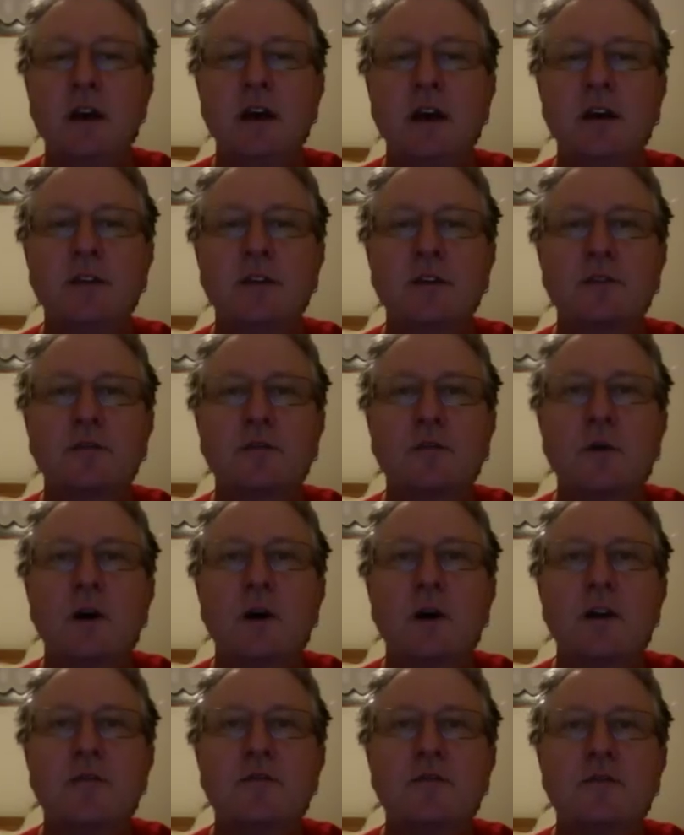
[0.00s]
and there's
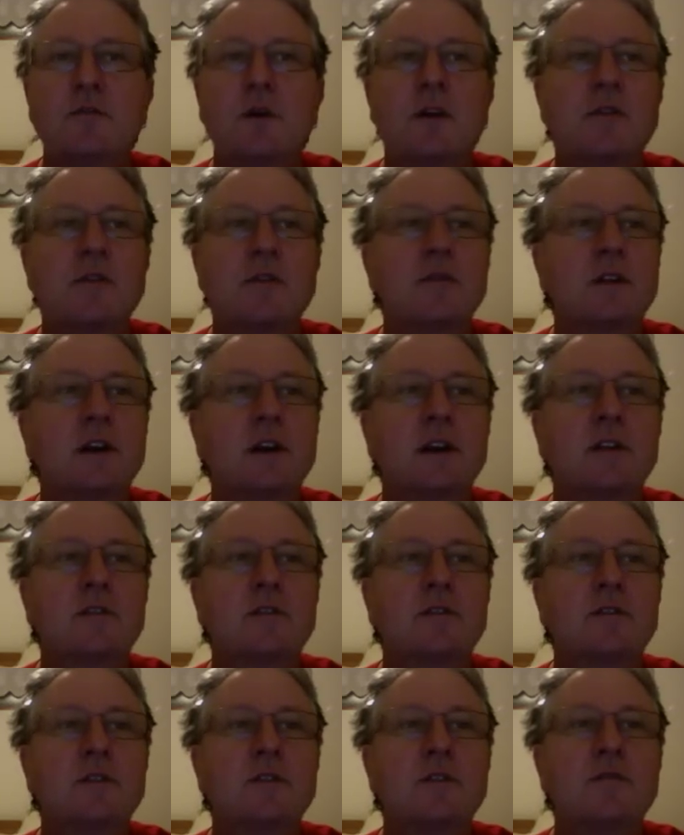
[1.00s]
quite a few other
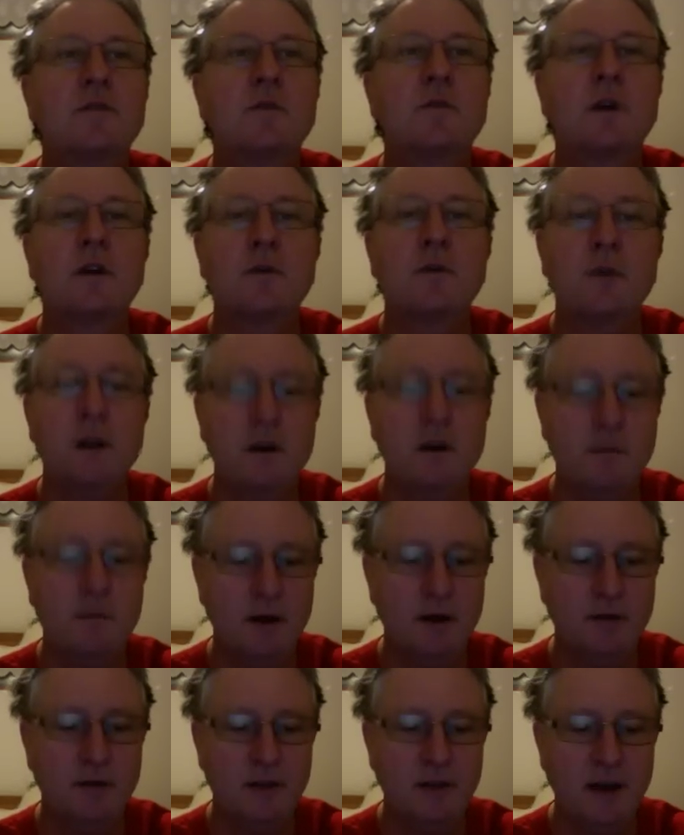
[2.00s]
links if you want to read
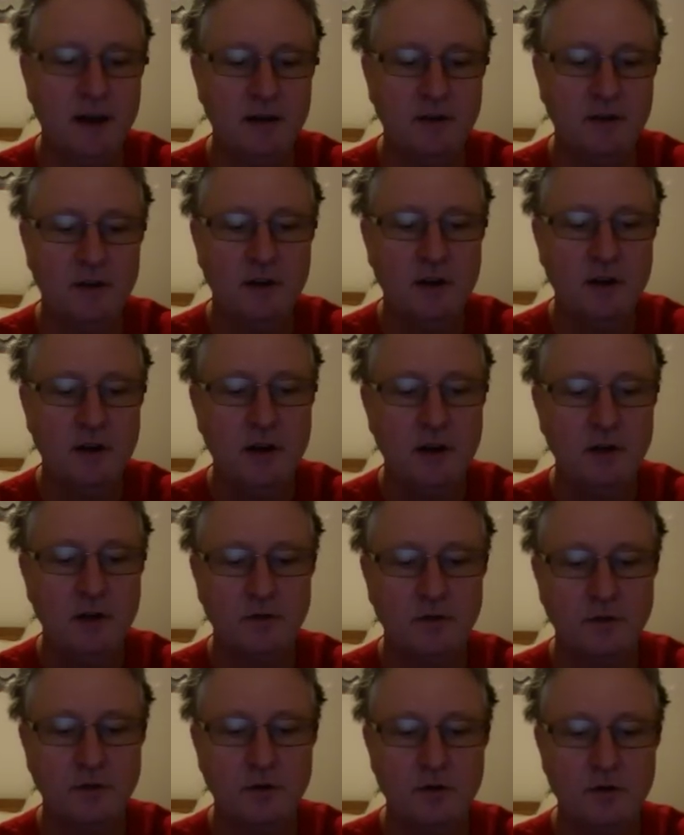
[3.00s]
about that.
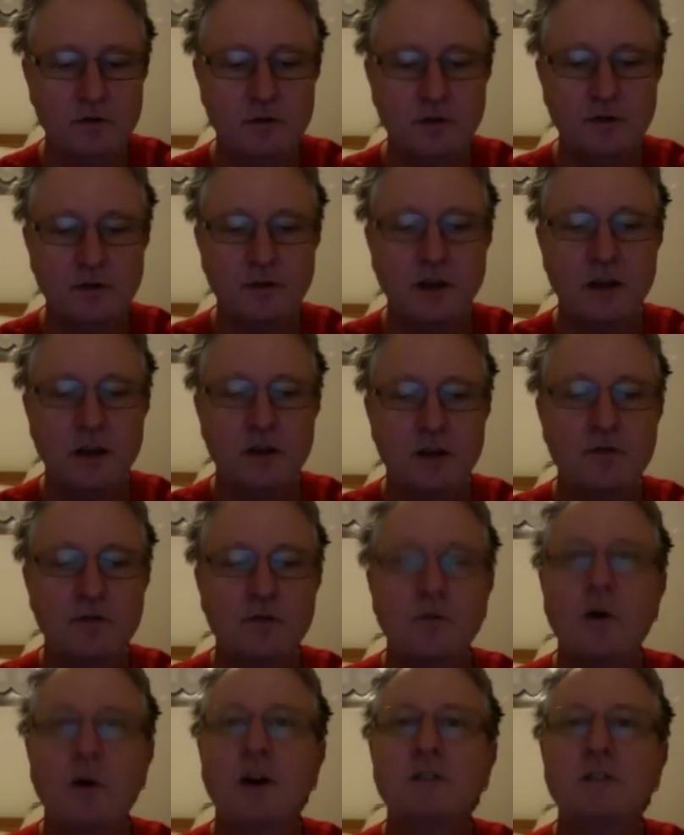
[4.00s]
So thank you
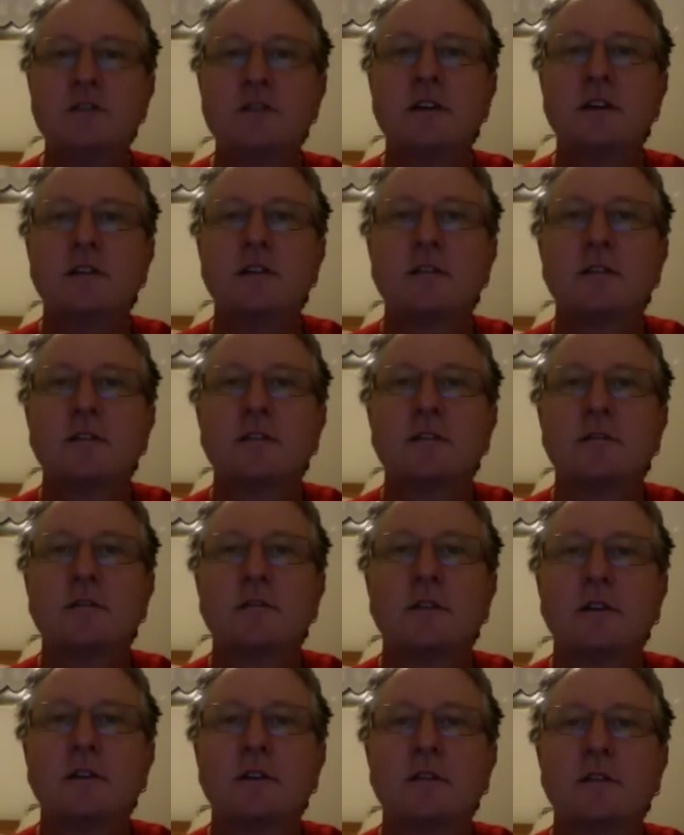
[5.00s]
for watching.
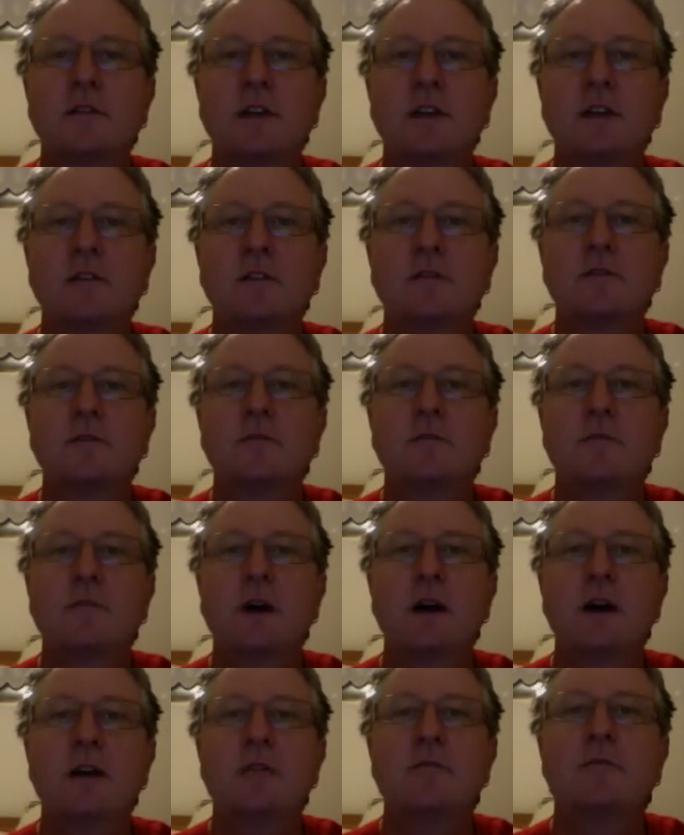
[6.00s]
Thanks.
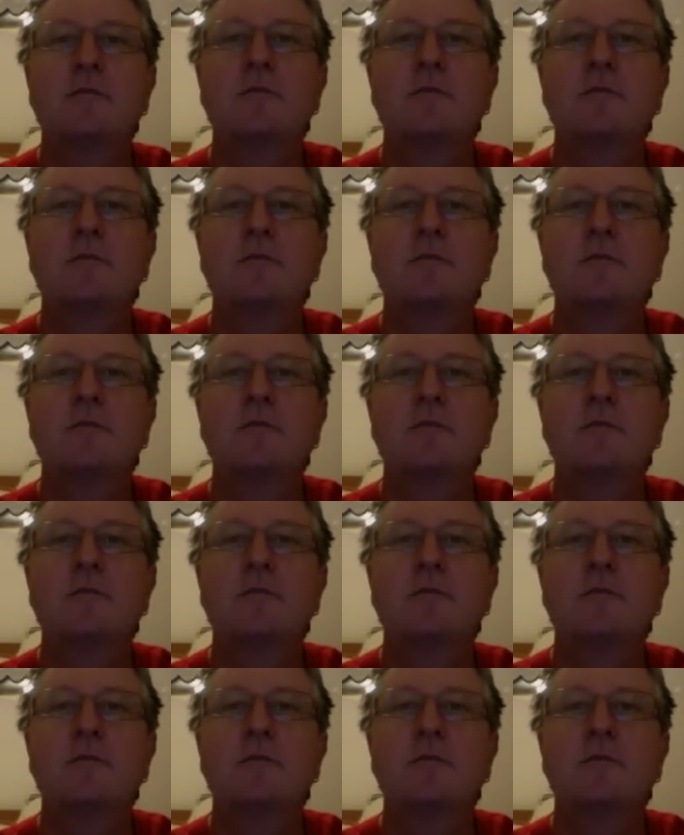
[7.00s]
Bye.